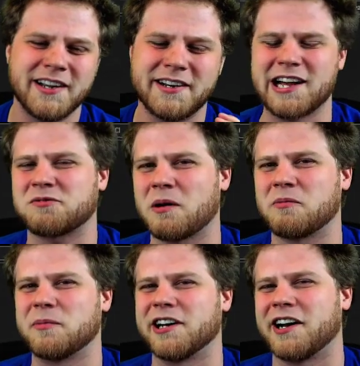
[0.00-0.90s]
Next one will
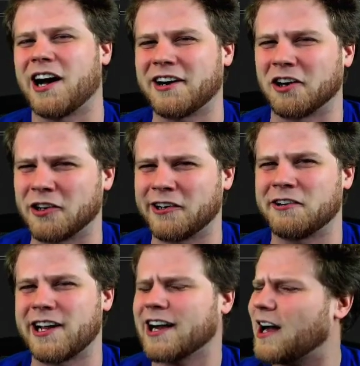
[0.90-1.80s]
be a non-Uro
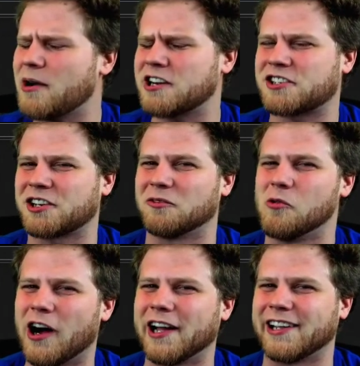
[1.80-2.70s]
deck. I'm not sure of
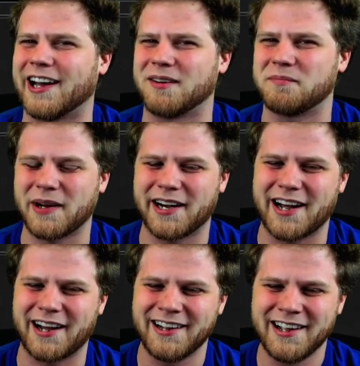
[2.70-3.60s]
what yet,
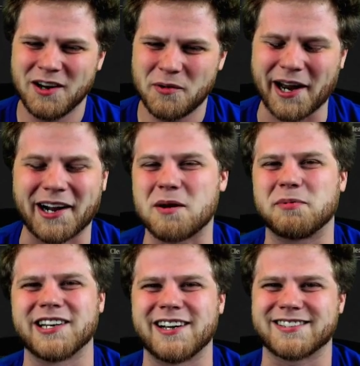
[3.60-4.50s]
but we got a couple
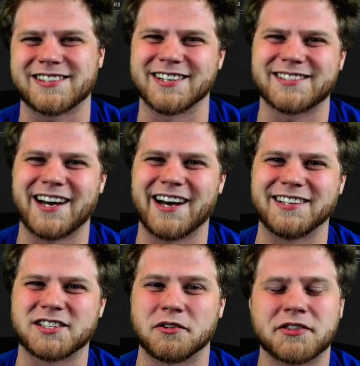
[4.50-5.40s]
days to decide.
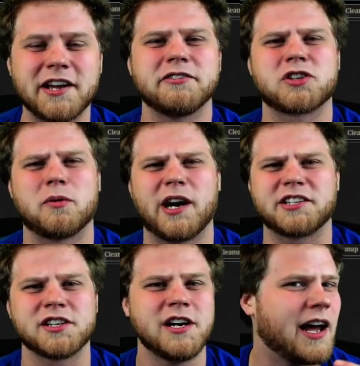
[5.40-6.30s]
So thank you so
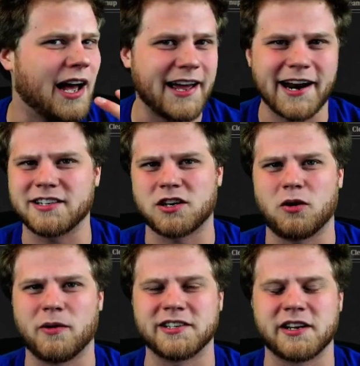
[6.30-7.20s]
much. And as
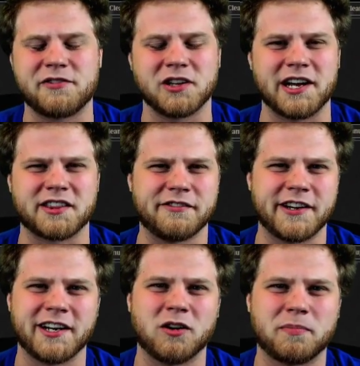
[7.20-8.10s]
always, if you liked the
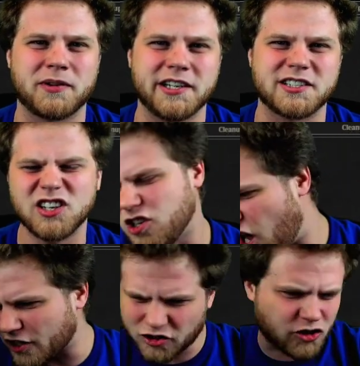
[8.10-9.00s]
video, please
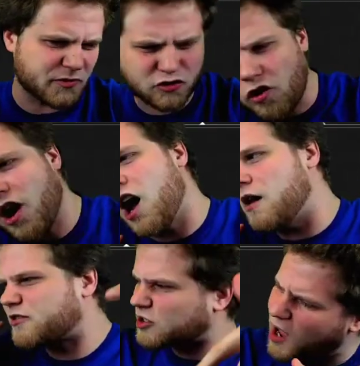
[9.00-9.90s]
like,
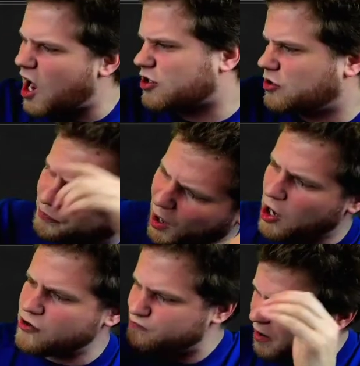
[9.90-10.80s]
subscribe, smash the
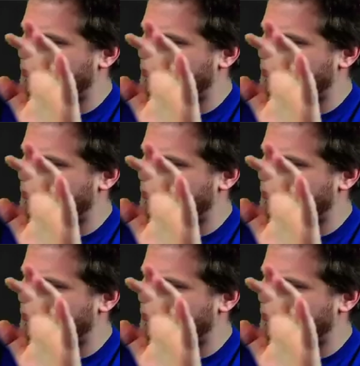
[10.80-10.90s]
button.